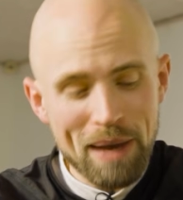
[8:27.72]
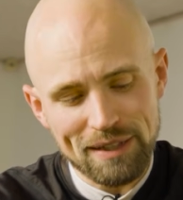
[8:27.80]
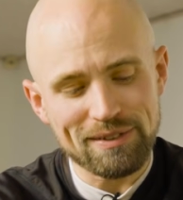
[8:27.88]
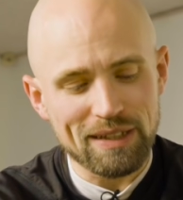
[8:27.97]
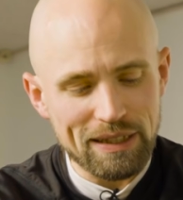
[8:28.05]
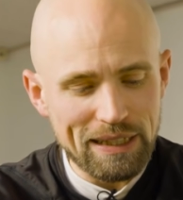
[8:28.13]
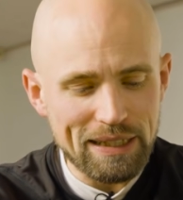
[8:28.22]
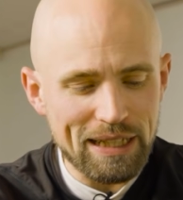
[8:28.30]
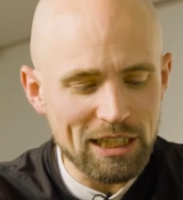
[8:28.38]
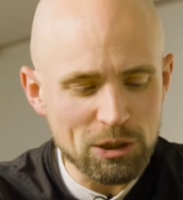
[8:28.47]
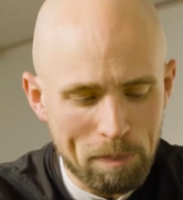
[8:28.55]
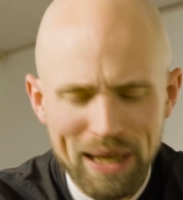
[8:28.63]
Messi Elite
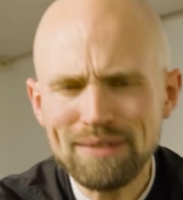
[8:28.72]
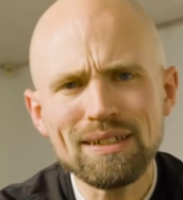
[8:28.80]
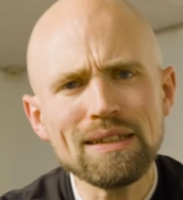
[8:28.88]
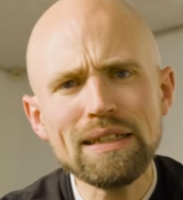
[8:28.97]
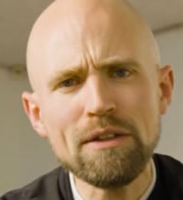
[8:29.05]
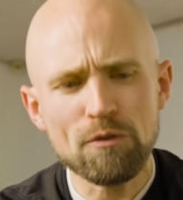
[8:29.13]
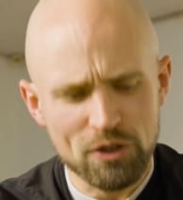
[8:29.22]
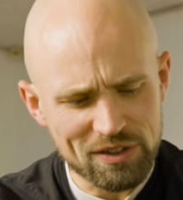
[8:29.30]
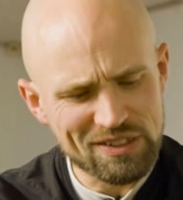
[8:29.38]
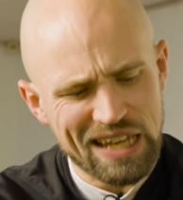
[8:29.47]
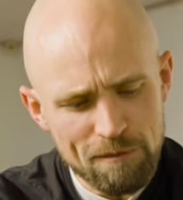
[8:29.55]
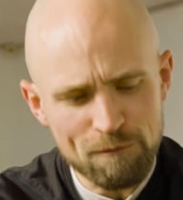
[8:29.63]
is basically the
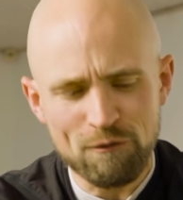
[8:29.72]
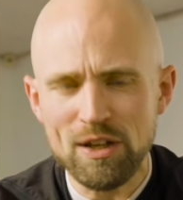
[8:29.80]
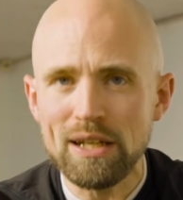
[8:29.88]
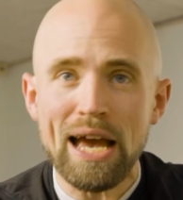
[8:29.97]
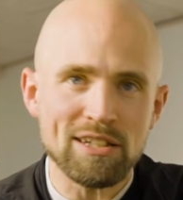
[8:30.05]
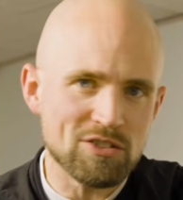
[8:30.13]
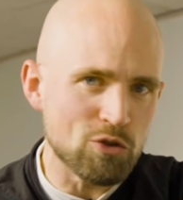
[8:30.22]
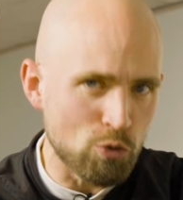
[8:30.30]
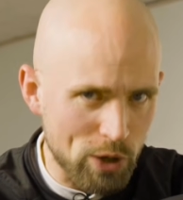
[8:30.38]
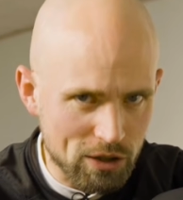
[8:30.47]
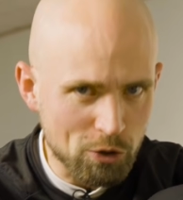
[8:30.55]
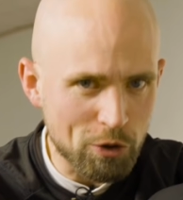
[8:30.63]
same fit as the
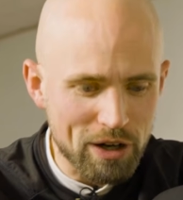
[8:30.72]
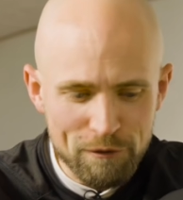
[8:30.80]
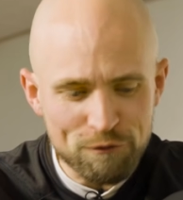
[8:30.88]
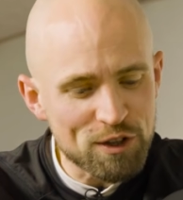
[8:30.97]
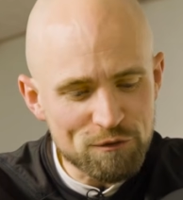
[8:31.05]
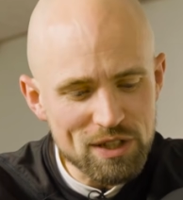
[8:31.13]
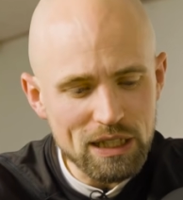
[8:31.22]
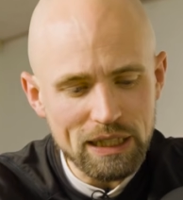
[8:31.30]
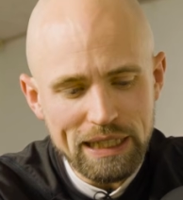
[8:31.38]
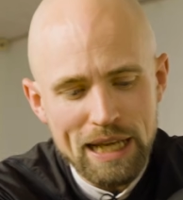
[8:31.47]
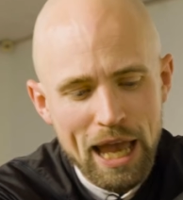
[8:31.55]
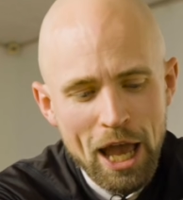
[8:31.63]
regular F50
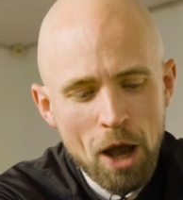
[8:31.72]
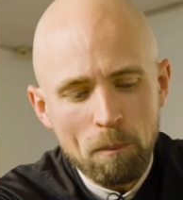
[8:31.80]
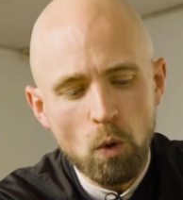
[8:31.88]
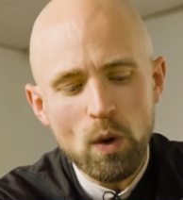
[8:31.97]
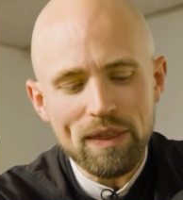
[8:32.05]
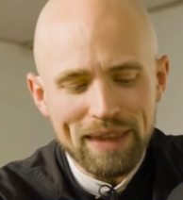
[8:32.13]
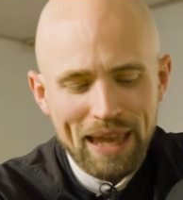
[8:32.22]
Elite, but with